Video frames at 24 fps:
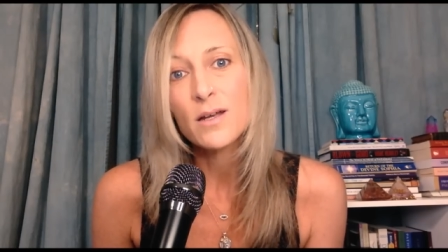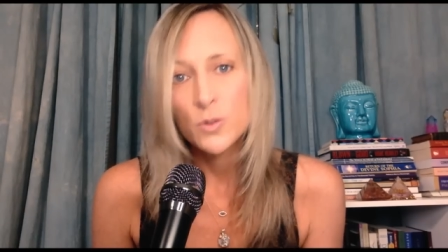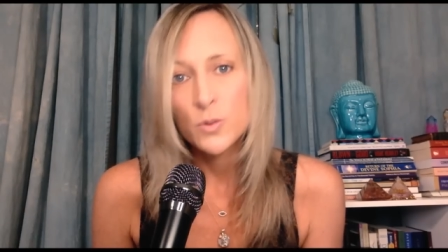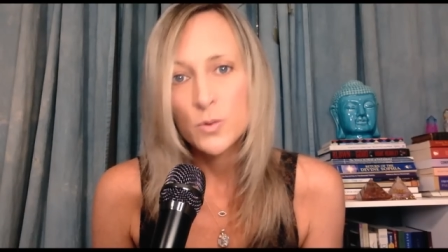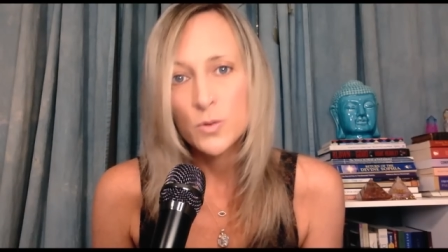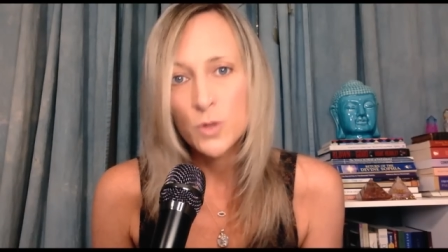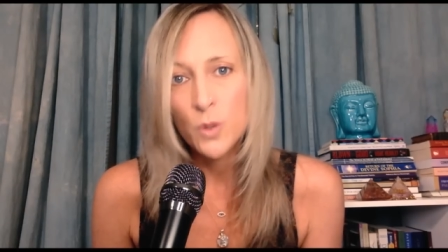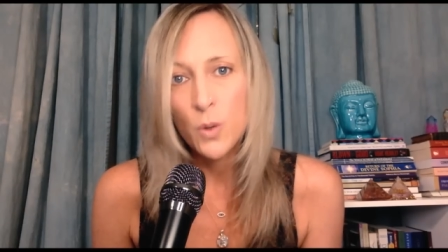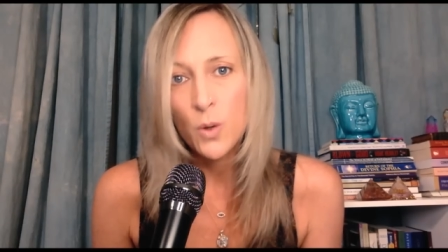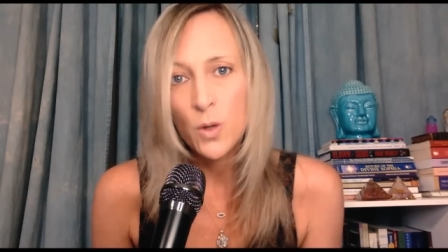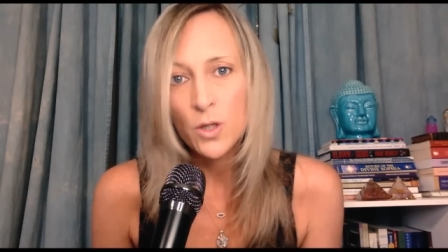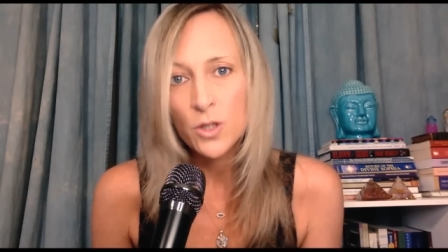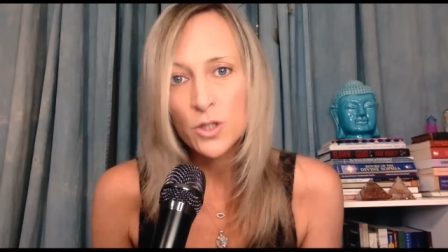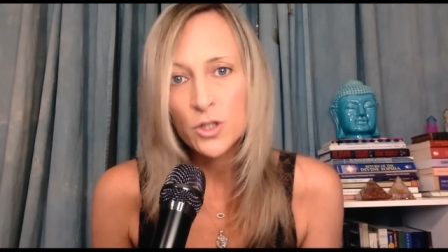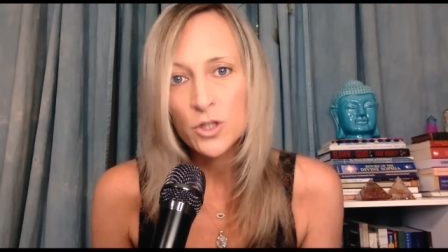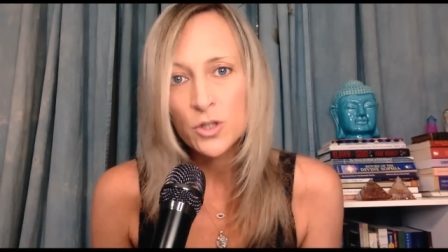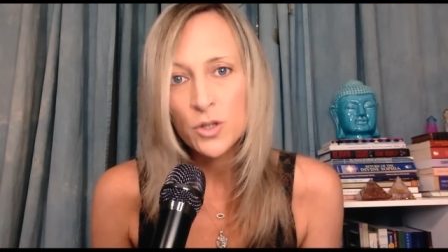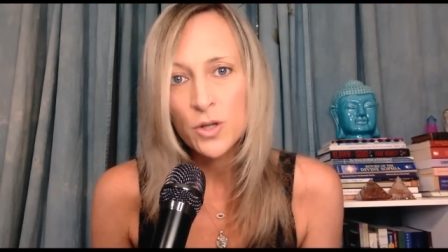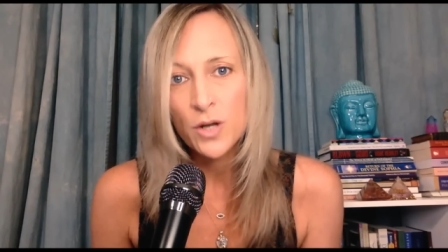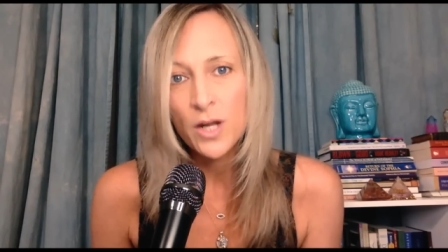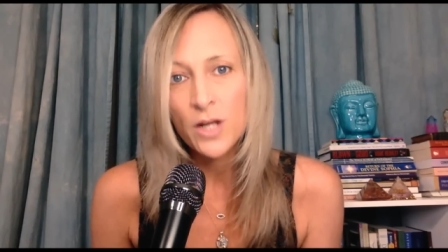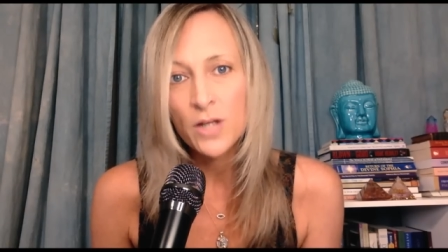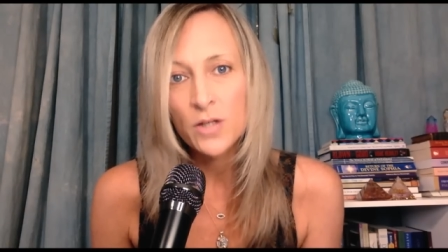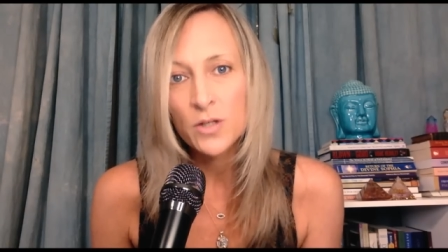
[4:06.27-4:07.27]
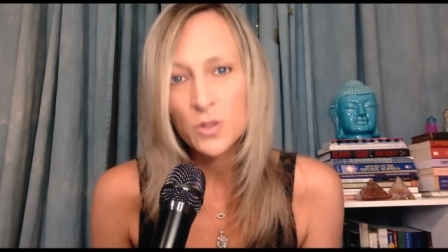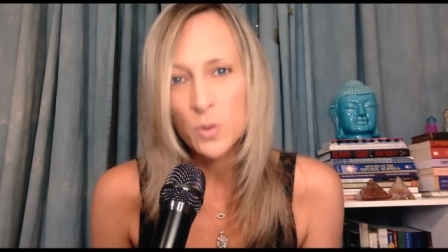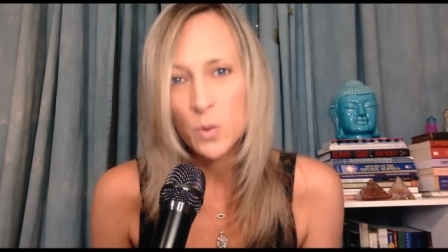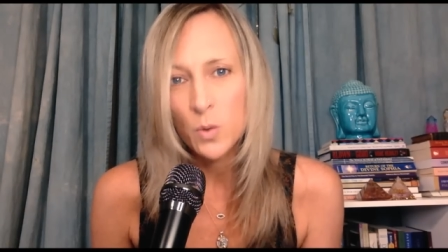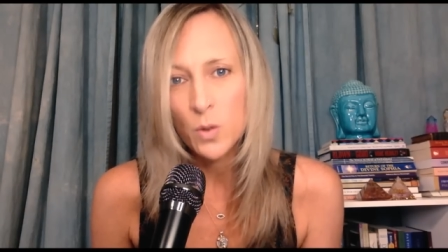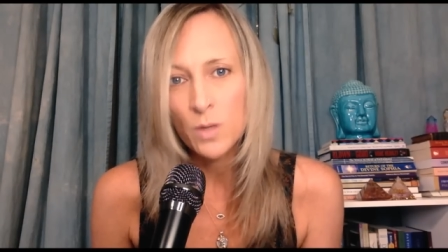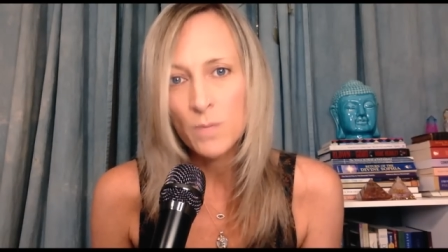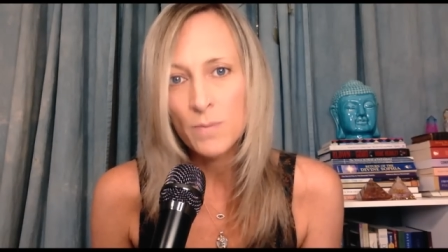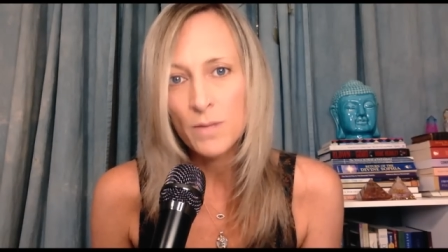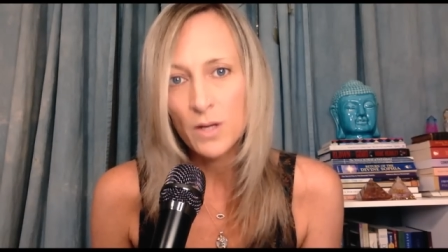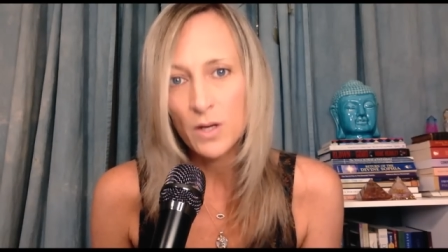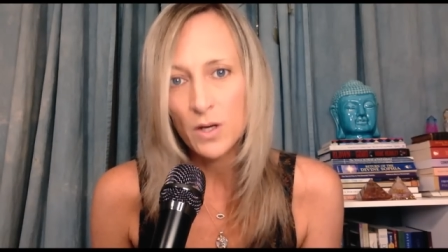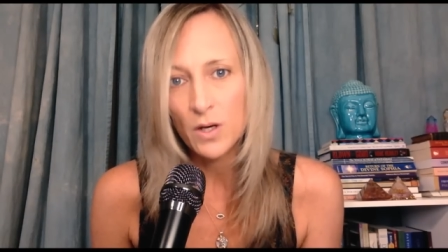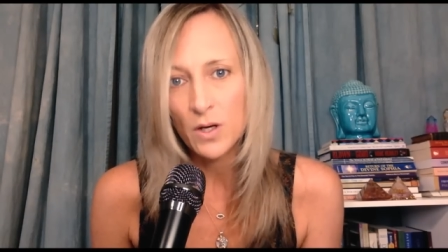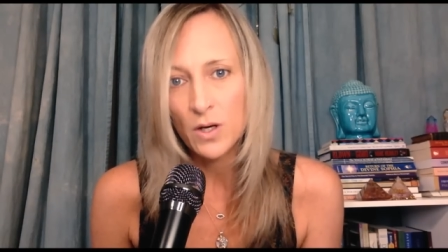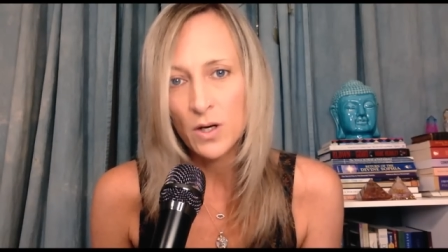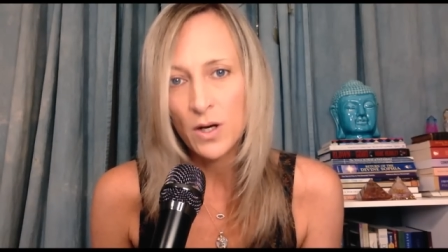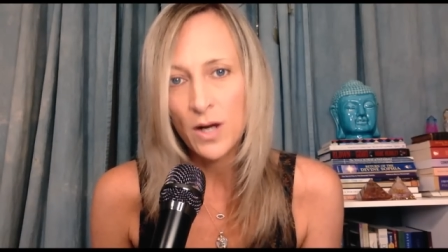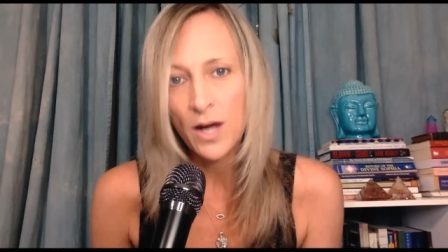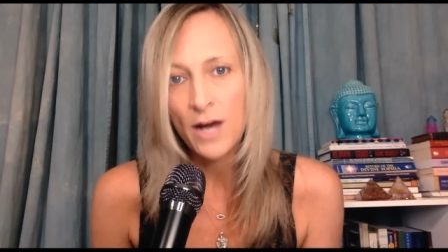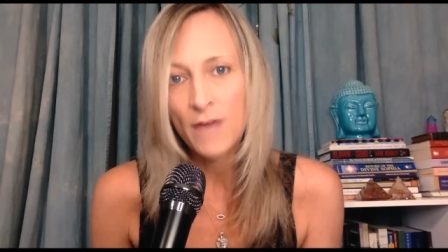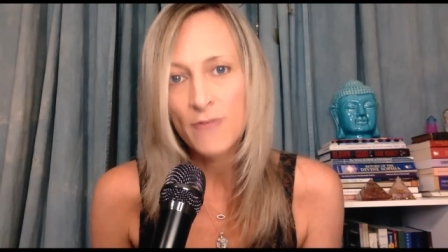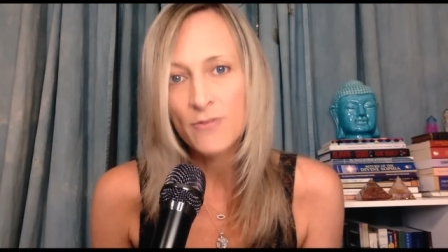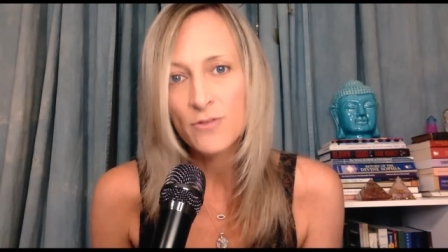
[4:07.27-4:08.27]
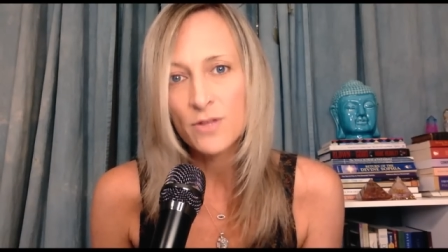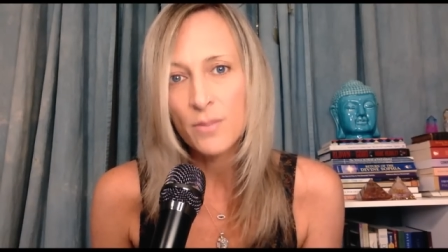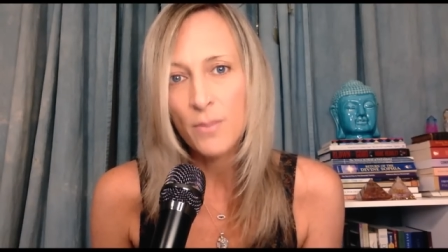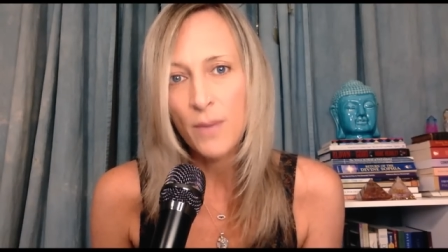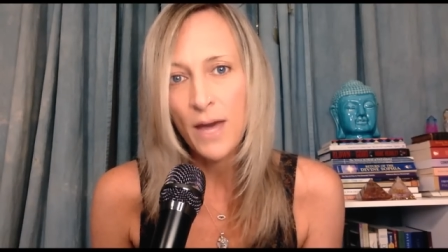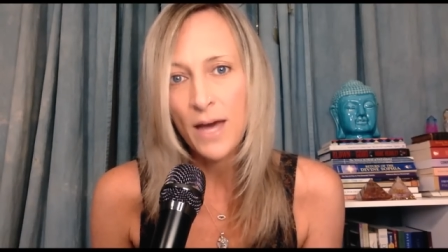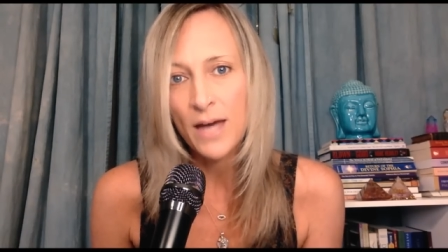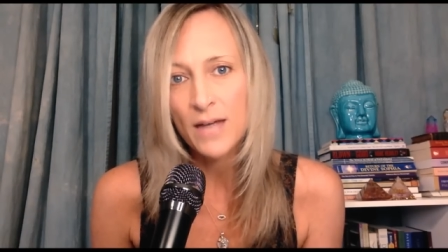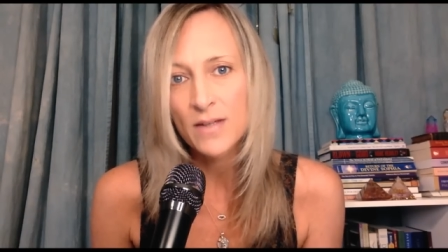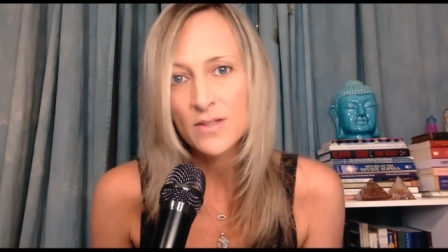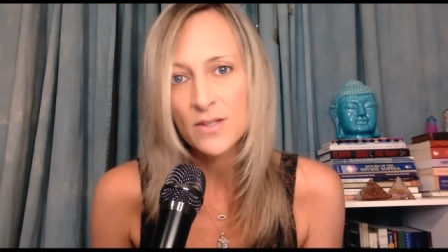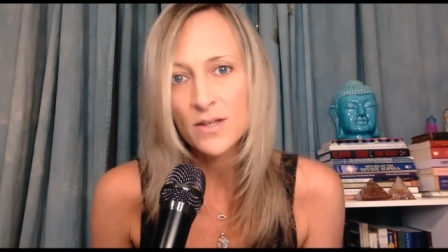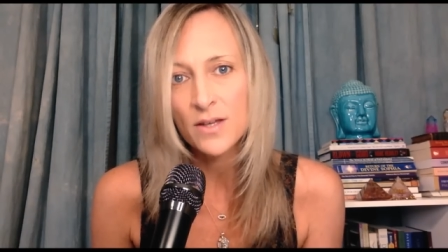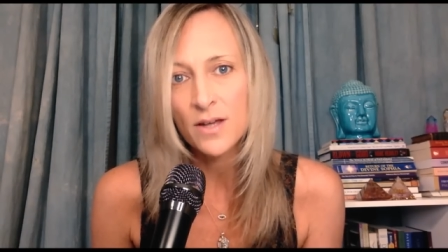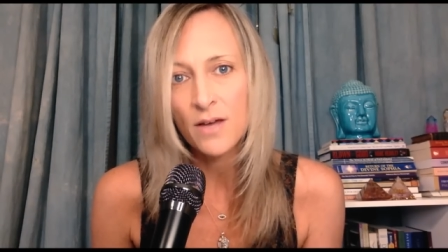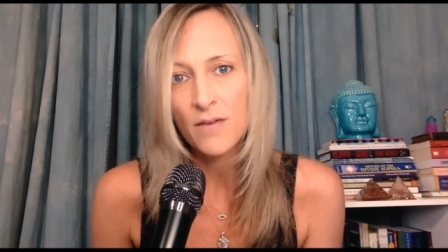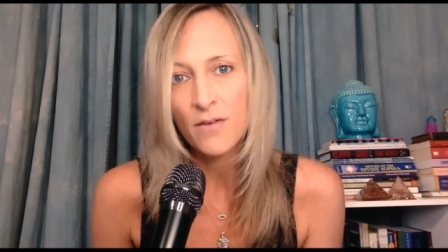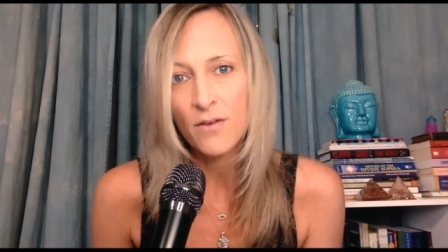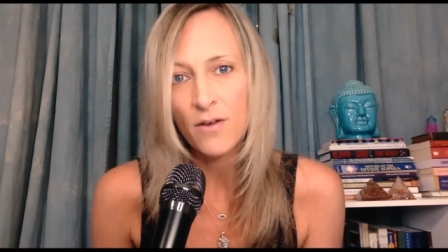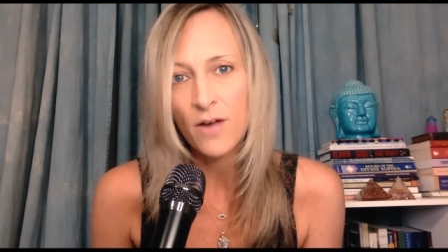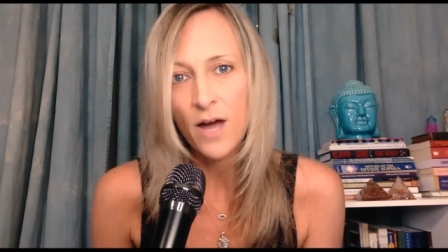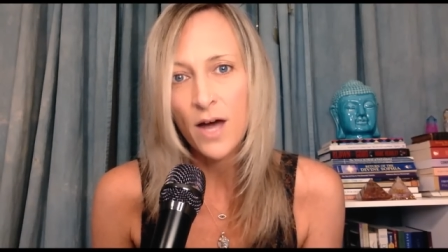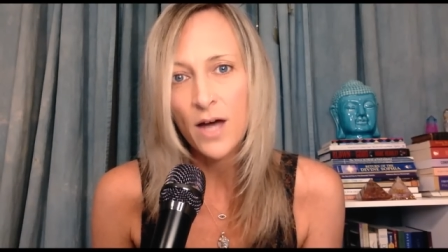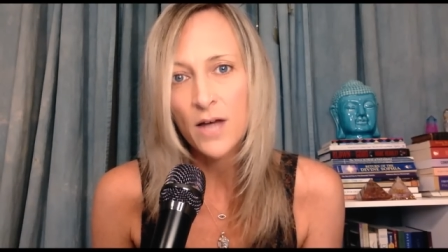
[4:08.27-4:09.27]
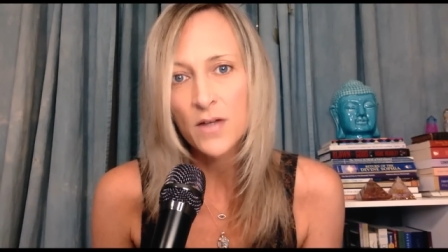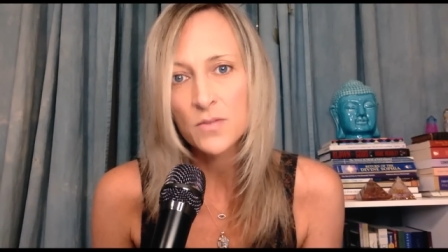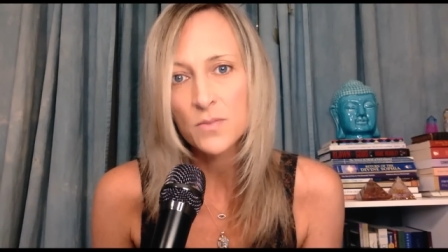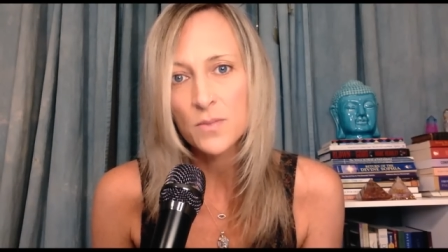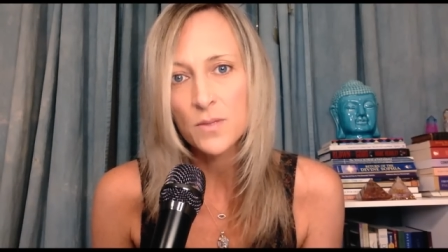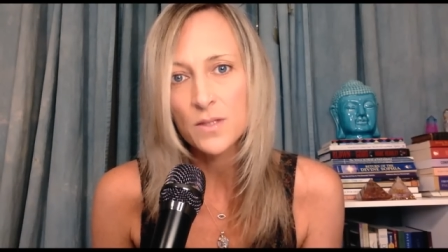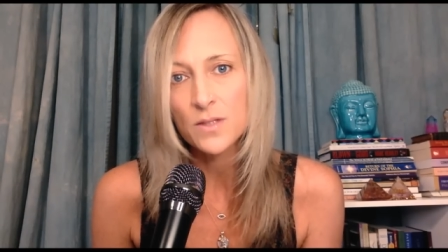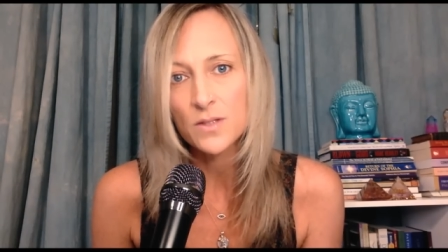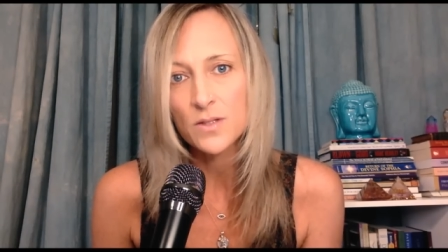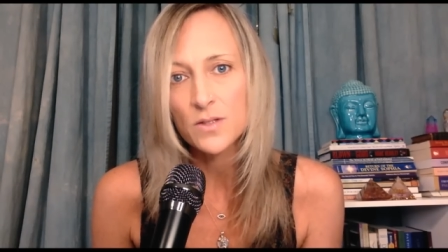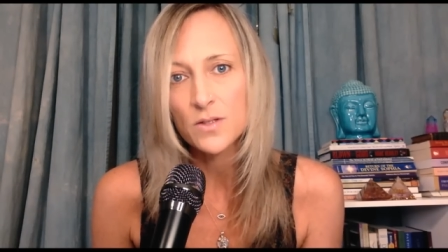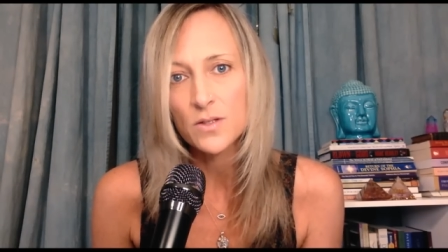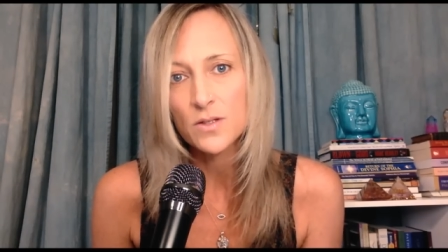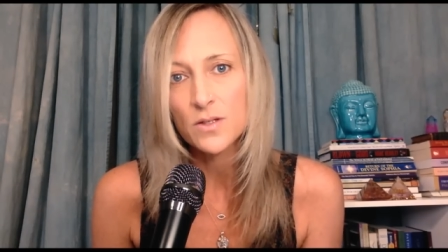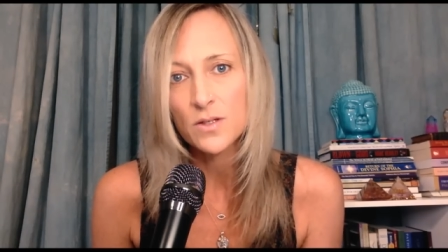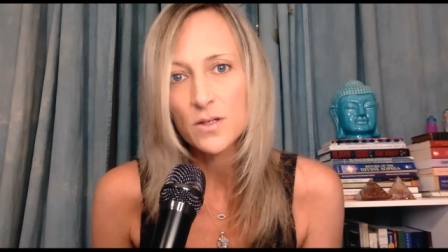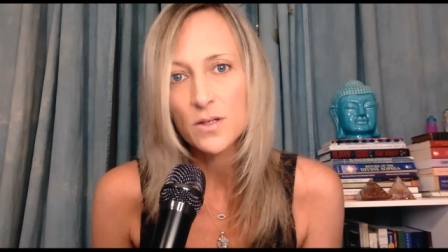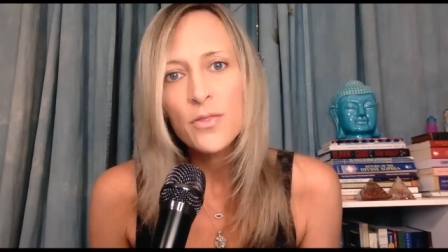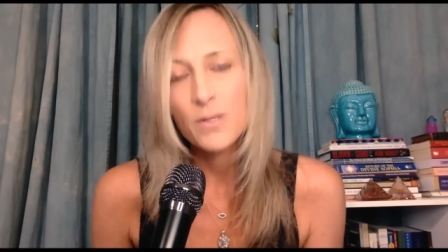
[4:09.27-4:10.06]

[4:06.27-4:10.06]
to torture and torment her after the passing of her husband.